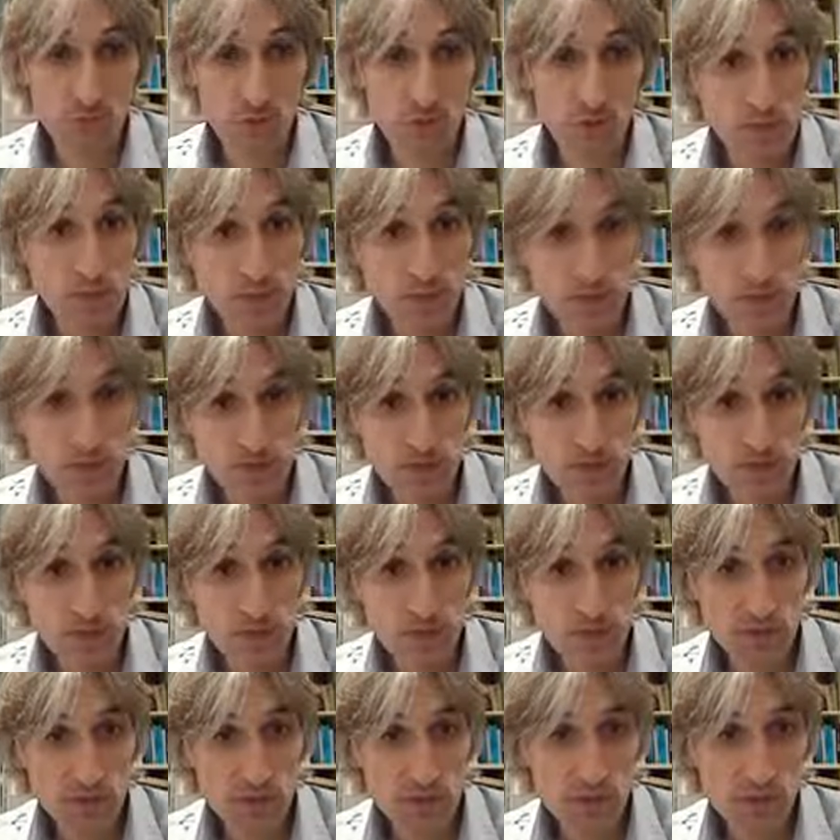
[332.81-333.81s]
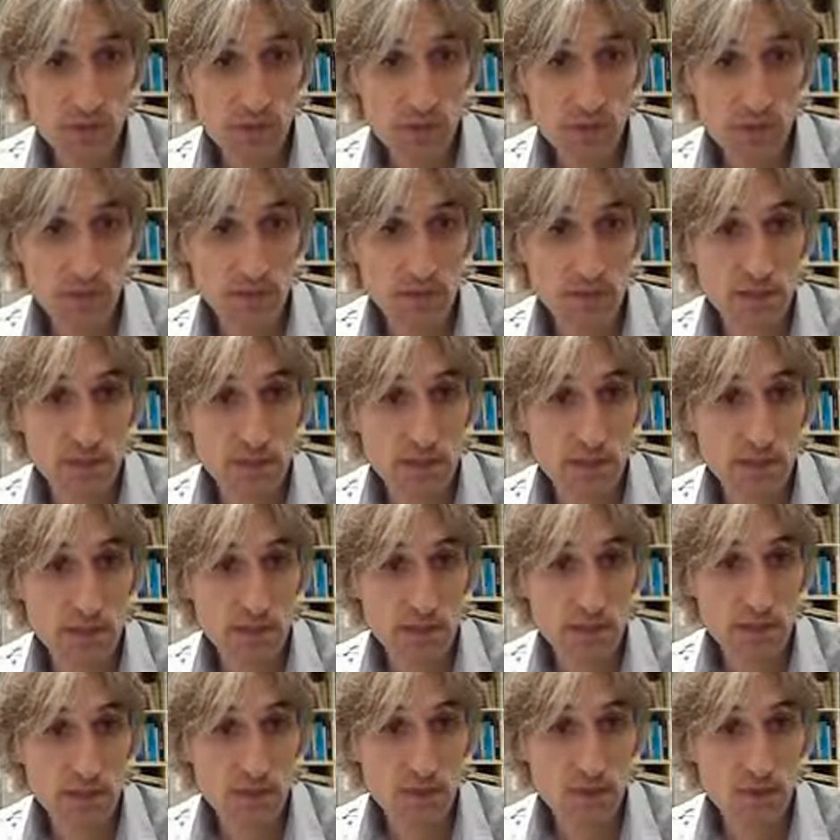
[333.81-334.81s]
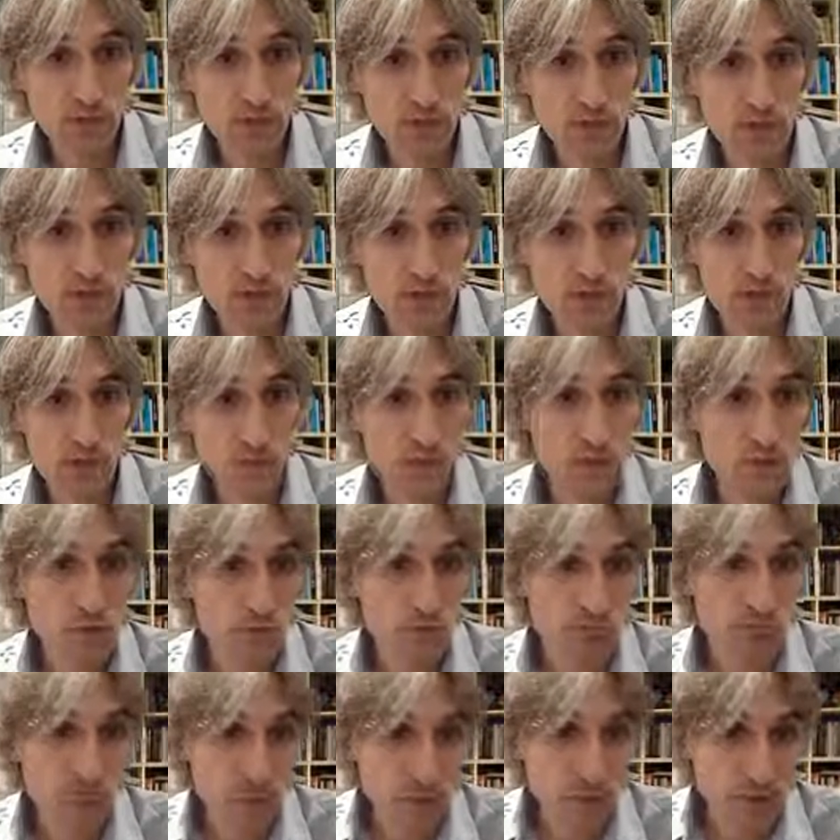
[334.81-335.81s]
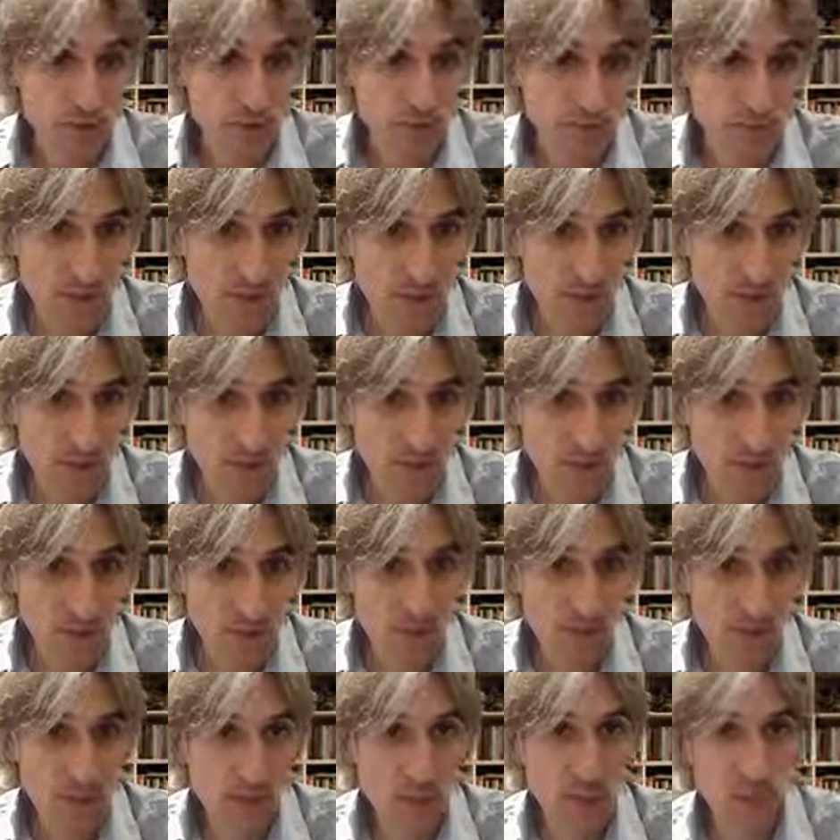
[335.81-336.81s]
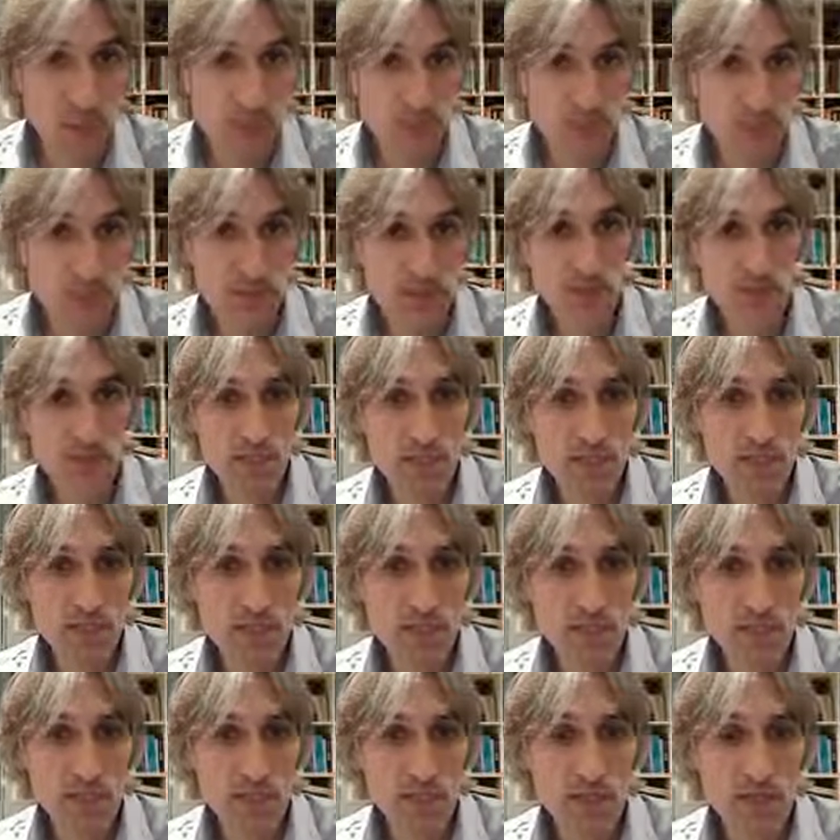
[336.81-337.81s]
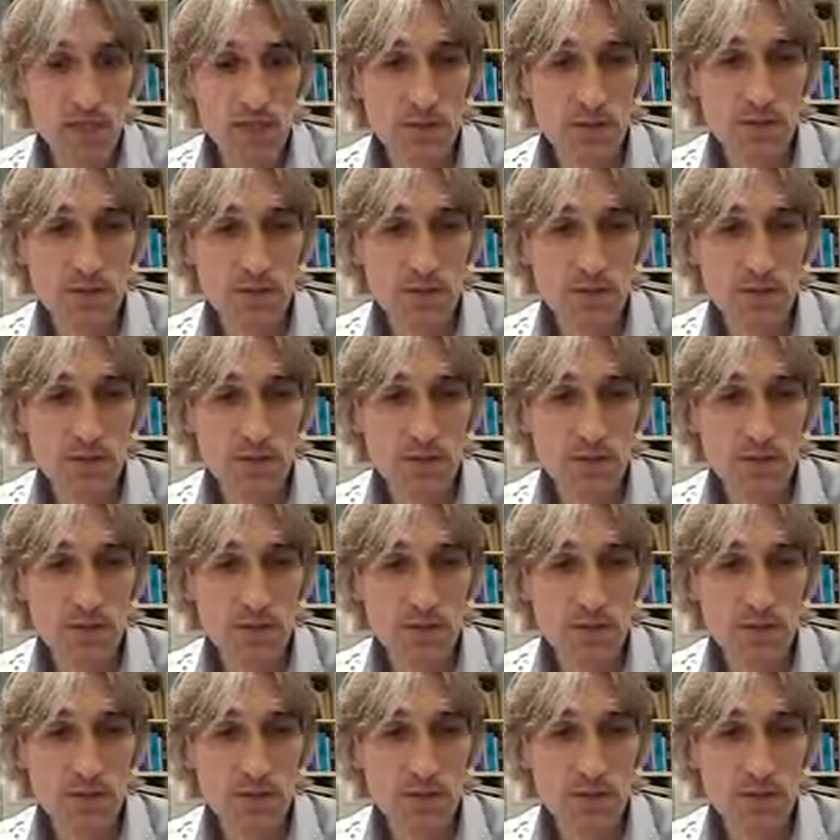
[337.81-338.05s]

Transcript: Sometimes that knight can take on a2, sometimes it's just coming back to c6.